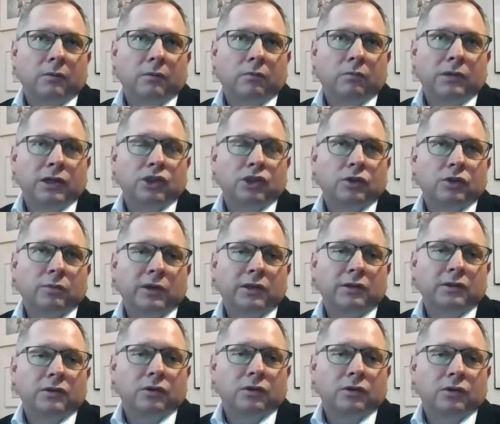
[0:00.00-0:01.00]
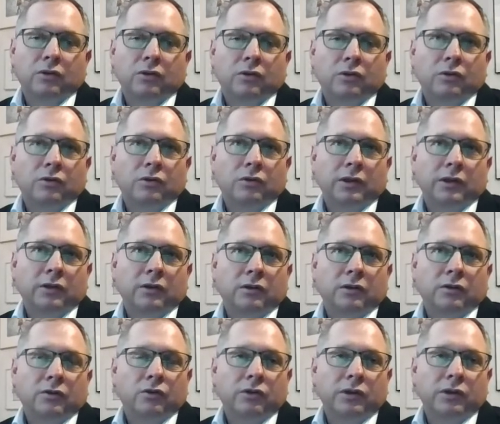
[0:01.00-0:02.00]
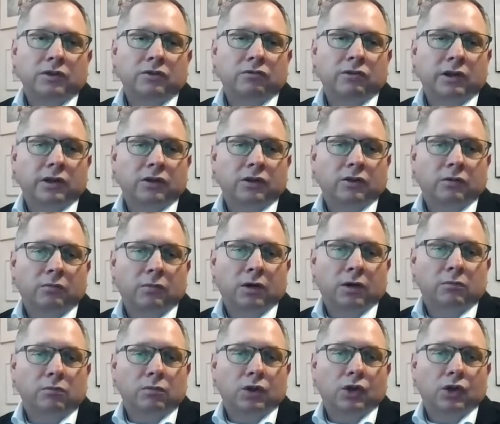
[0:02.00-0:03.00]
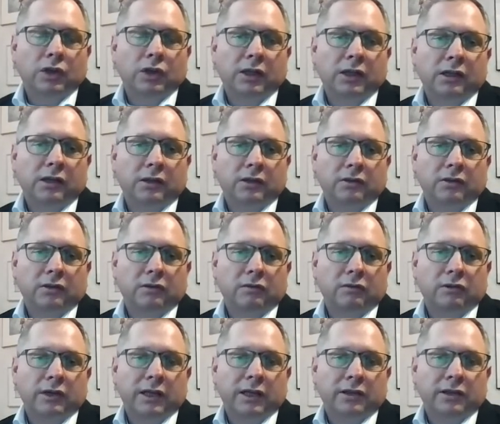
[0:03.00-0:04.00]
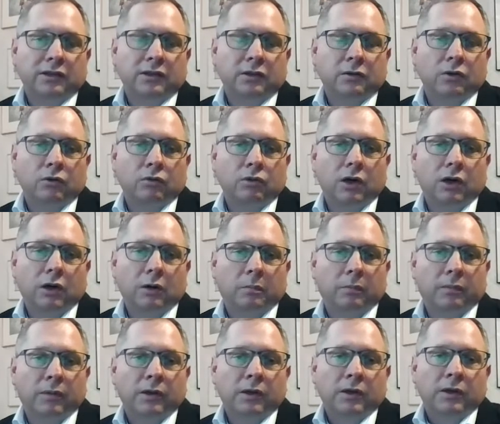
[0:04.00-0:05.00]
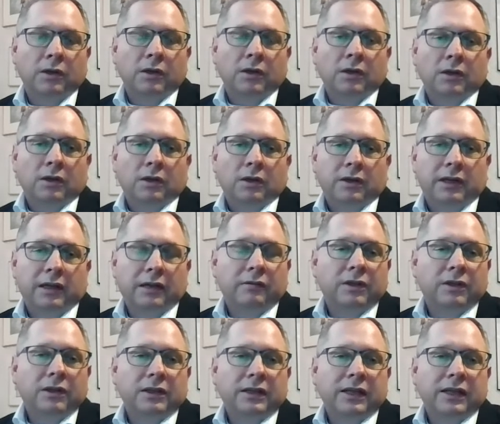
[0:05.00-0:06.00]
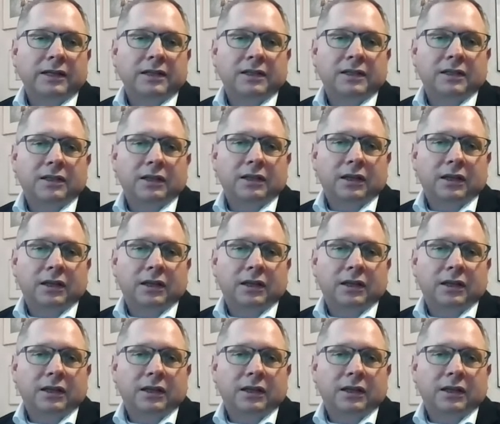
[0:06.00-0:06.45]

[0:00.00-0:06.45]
measurements on to restrict the money and the rates go up. Nevertheless,